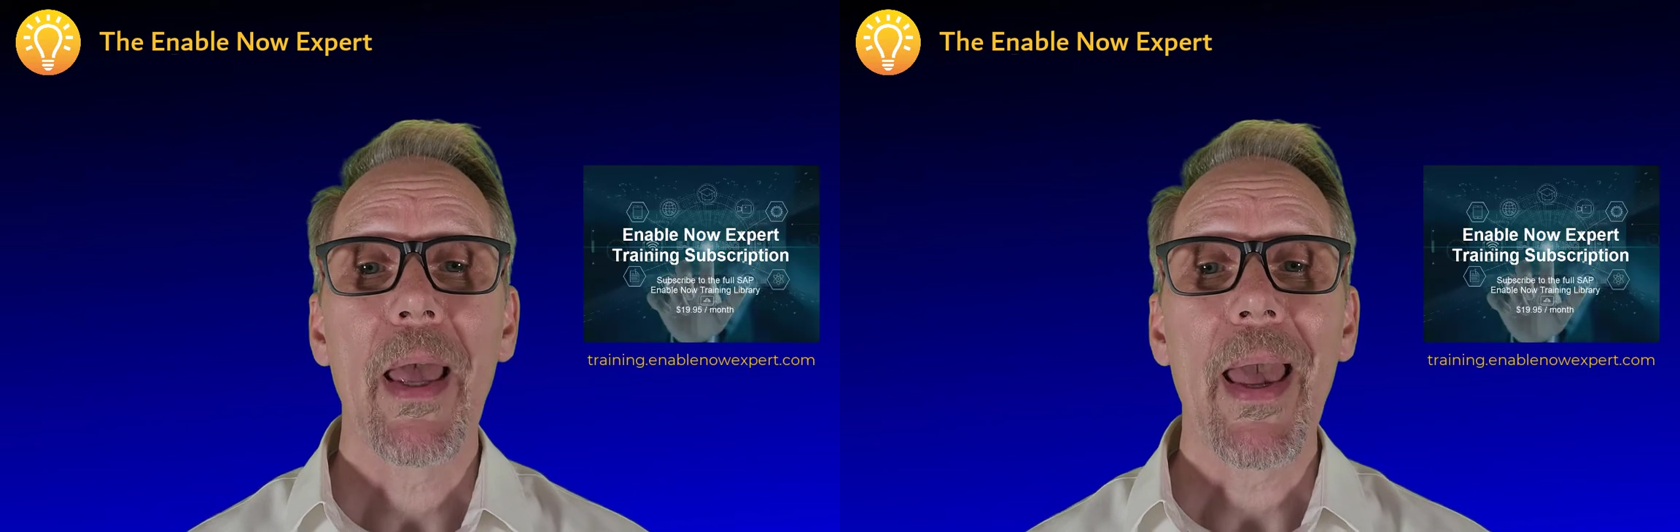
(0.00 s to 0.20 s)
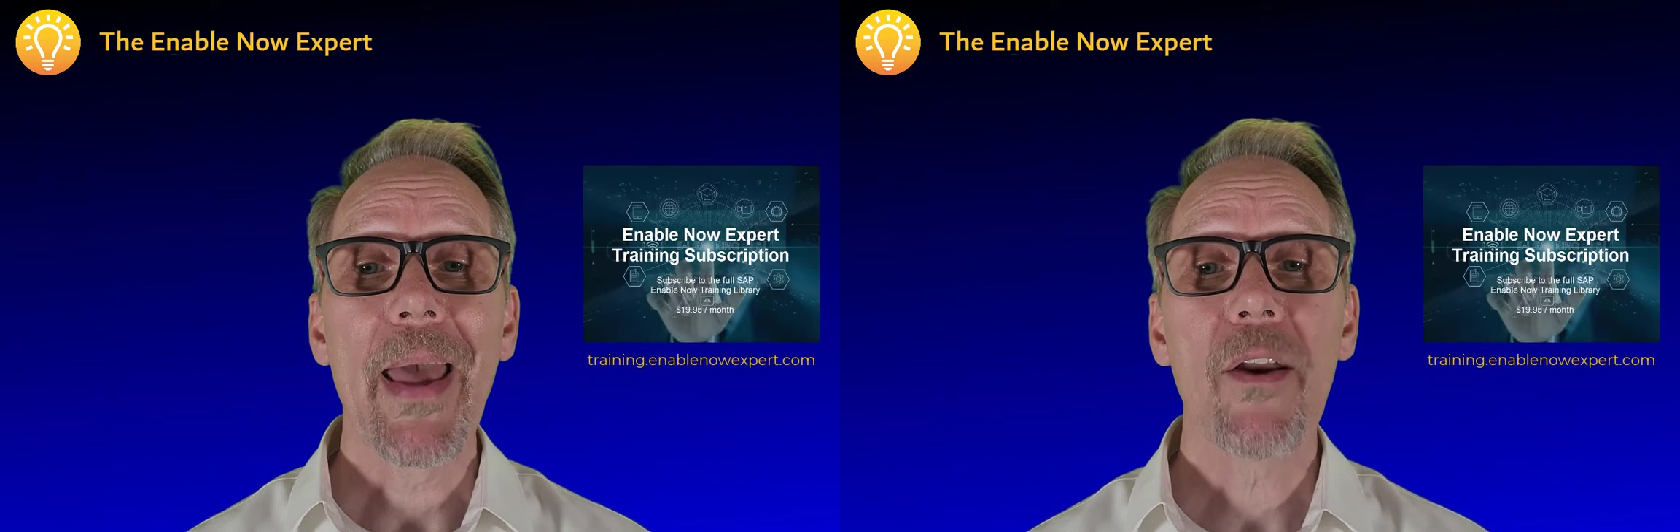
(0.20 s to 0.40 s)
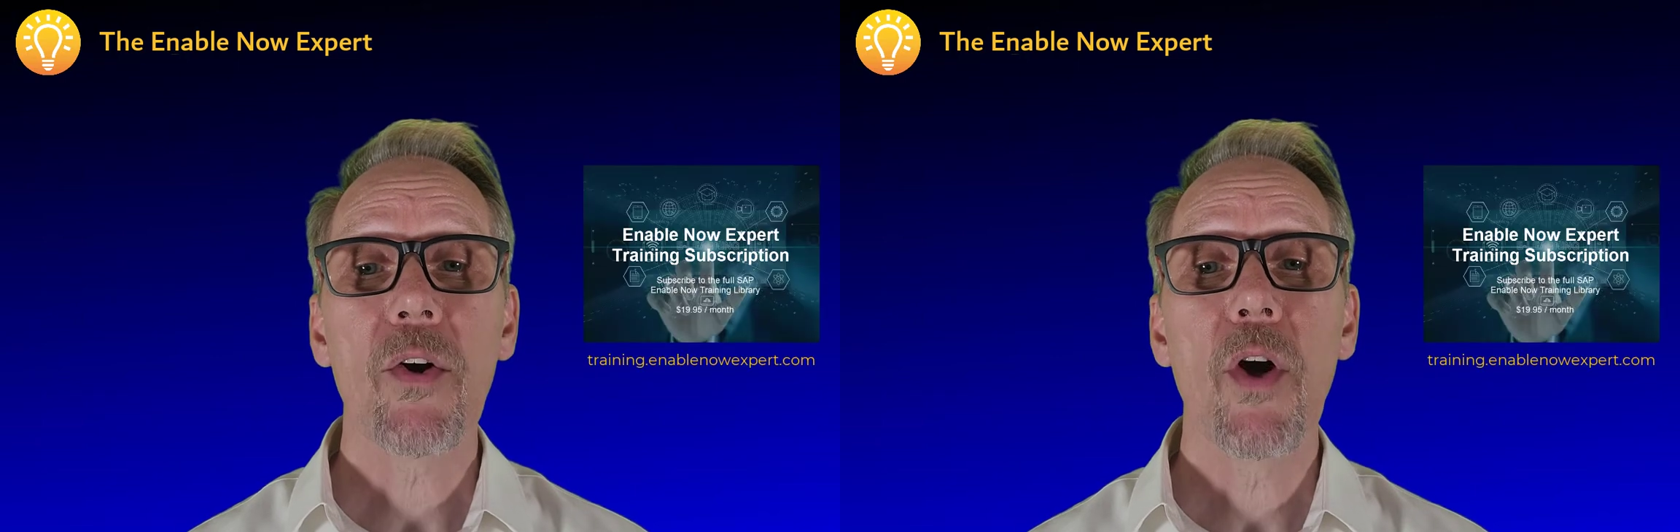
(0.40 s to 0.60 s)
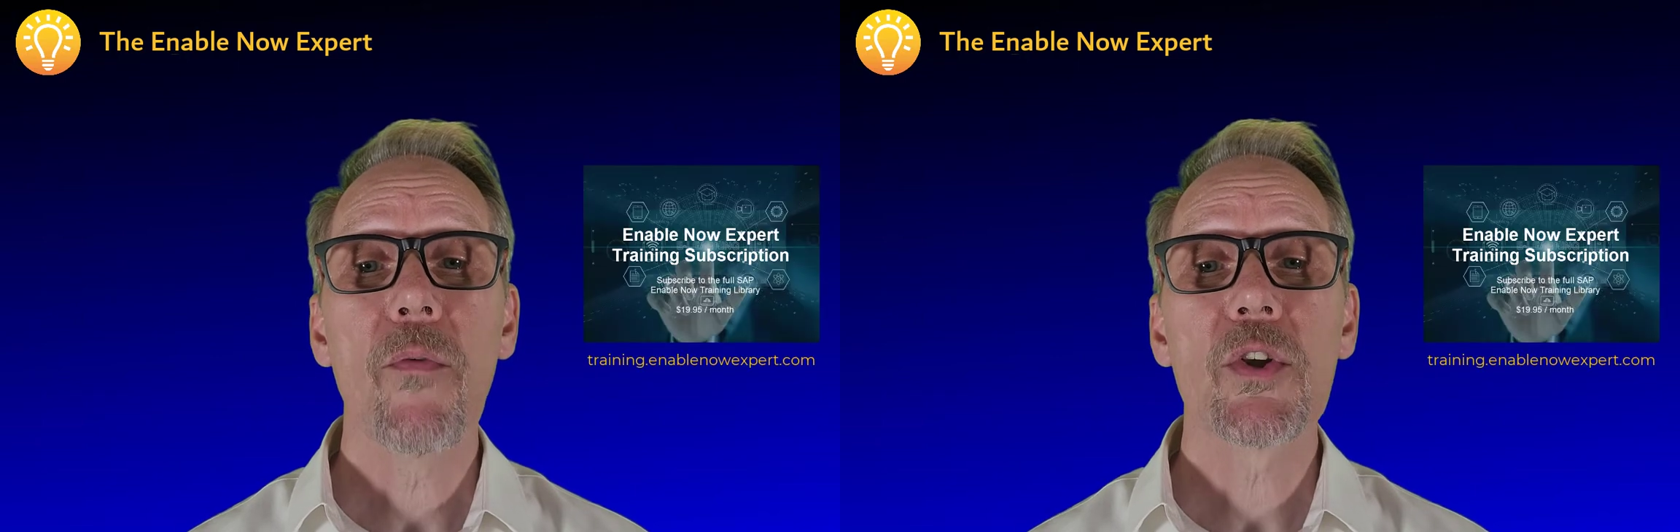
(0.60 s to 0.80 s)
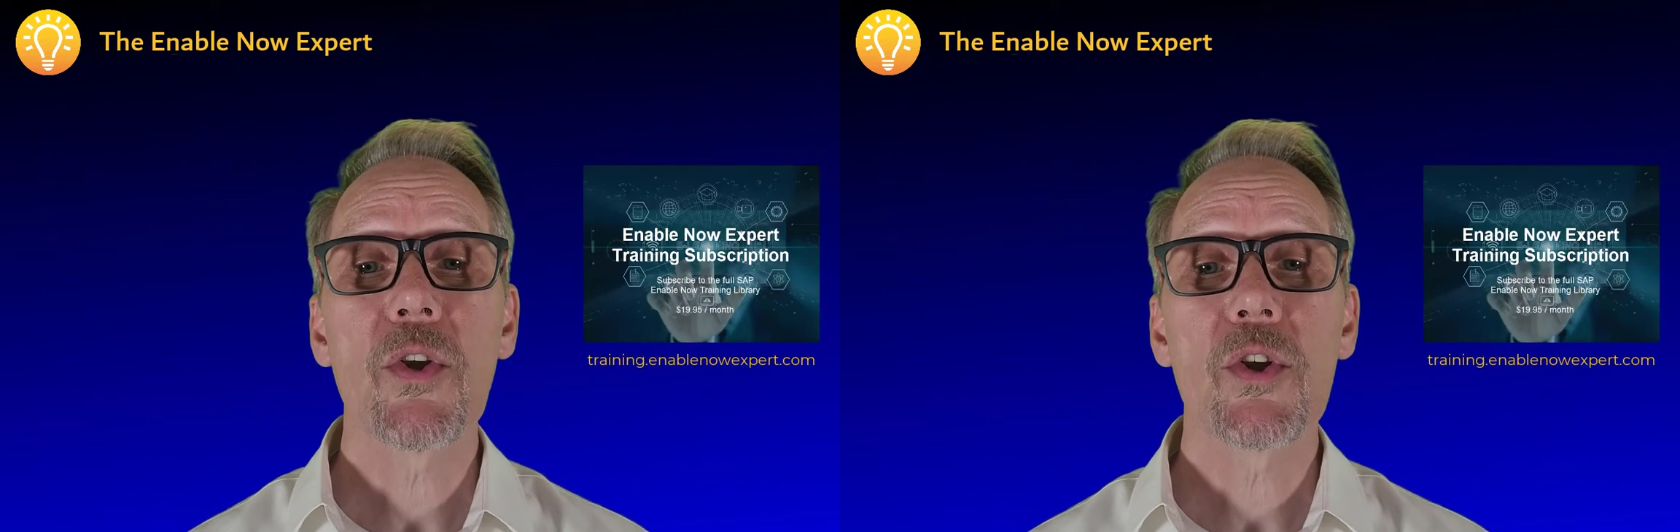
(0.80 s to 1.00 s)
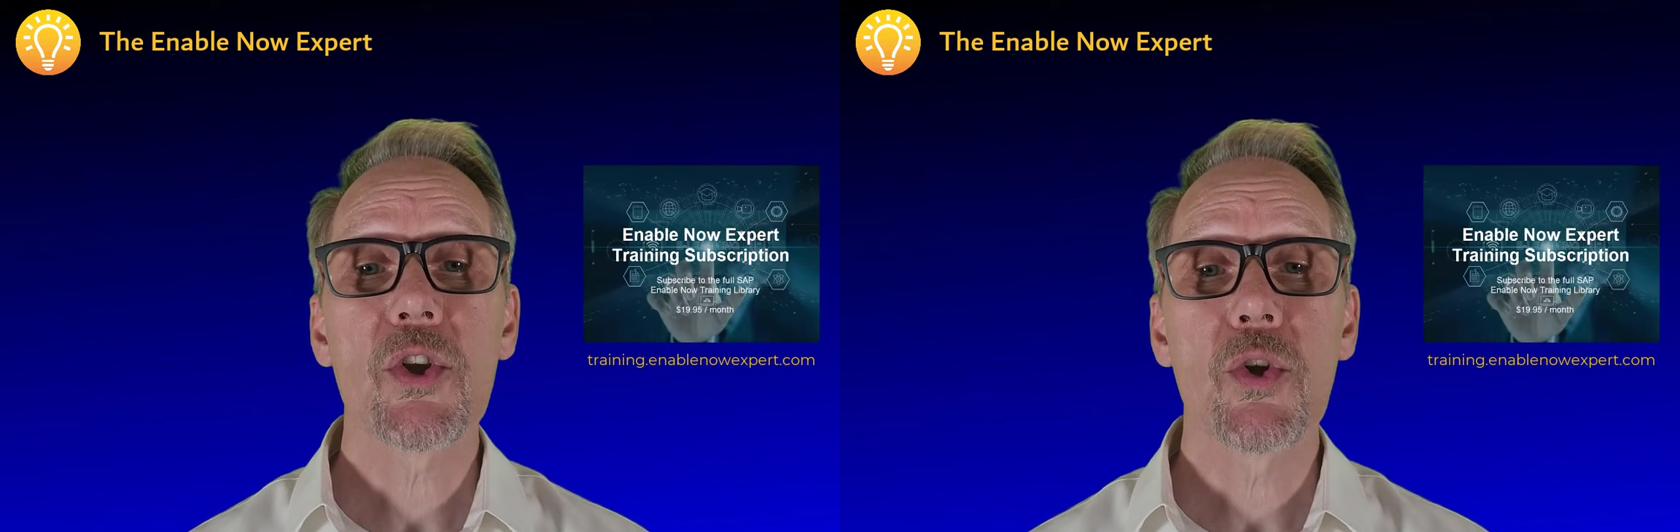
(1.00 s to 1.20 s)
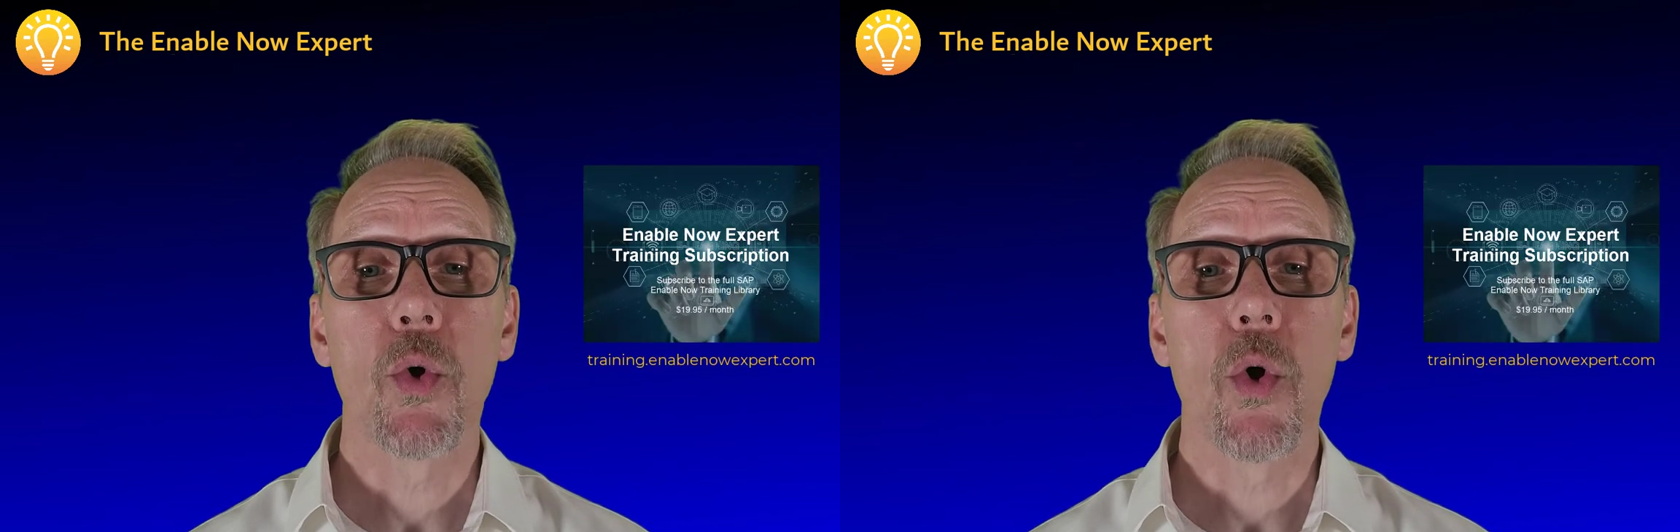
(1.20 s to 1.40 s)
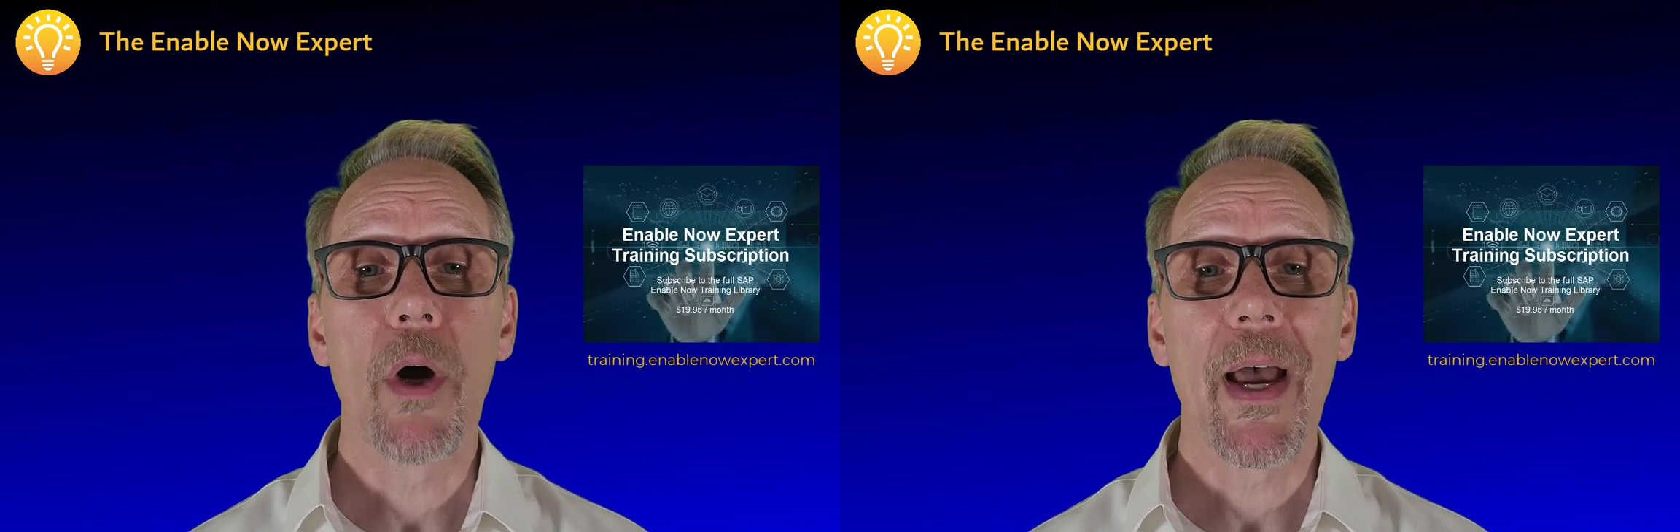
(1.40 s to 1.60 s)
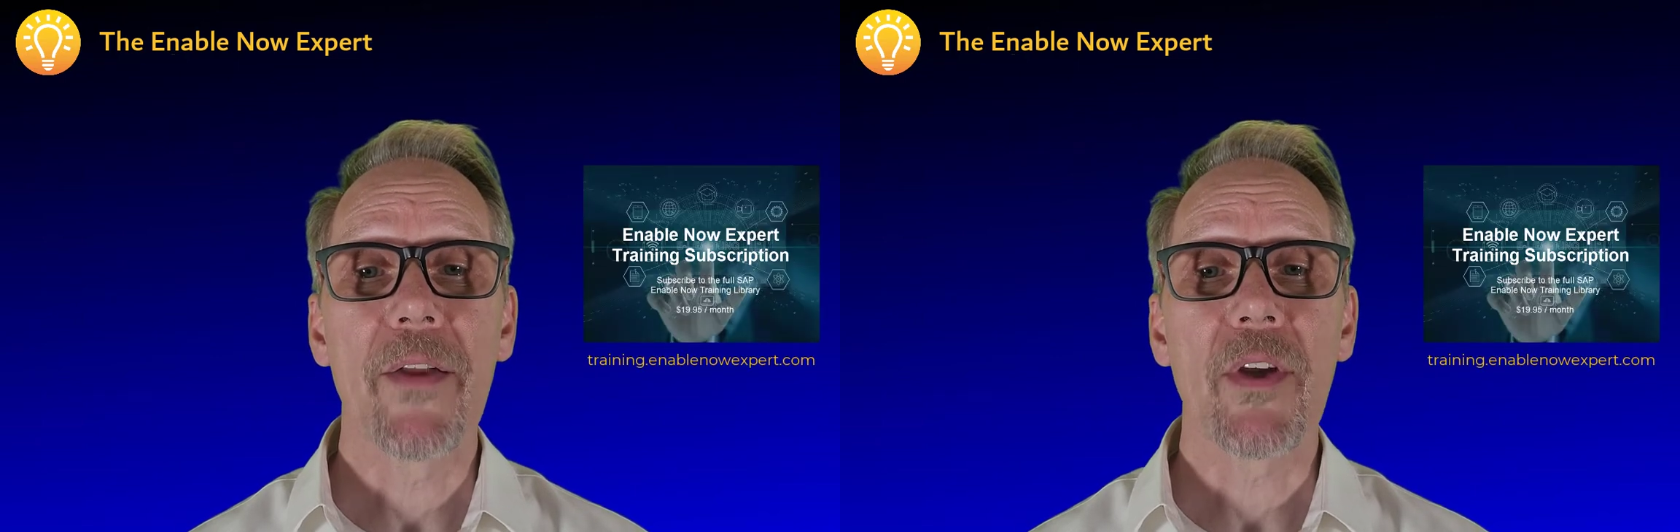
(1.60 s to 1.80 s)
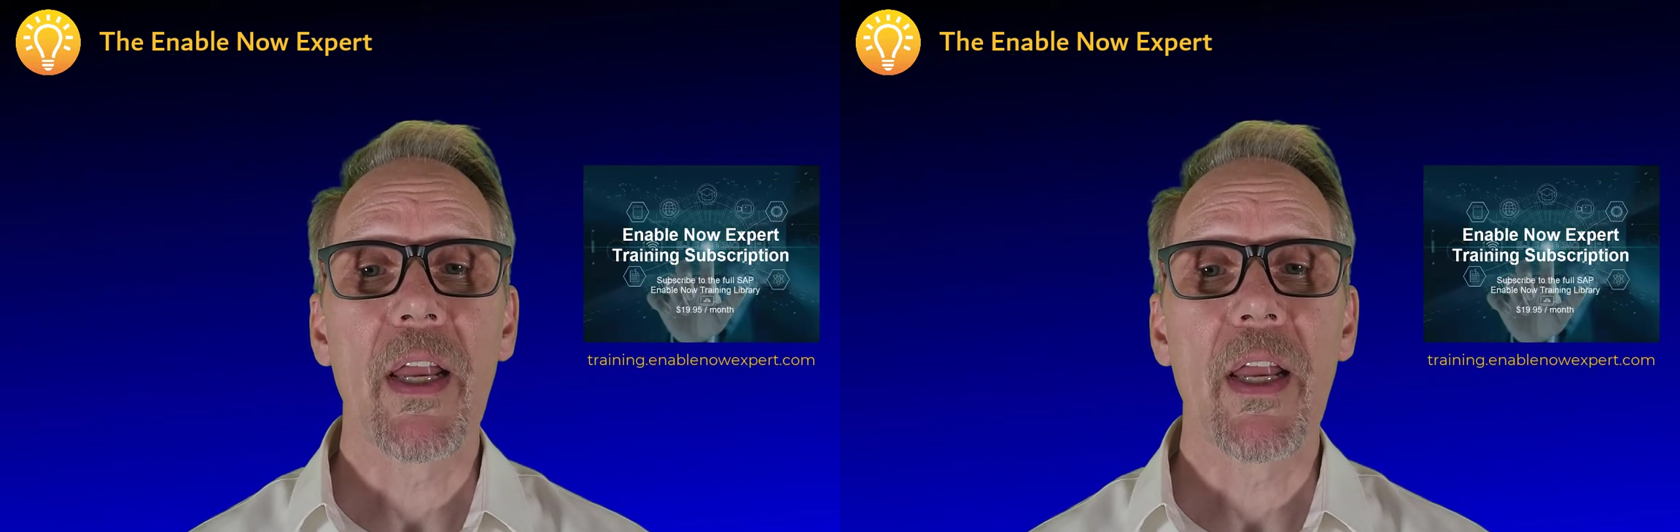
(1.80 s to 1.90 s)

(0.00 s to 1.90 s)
head on over to the store at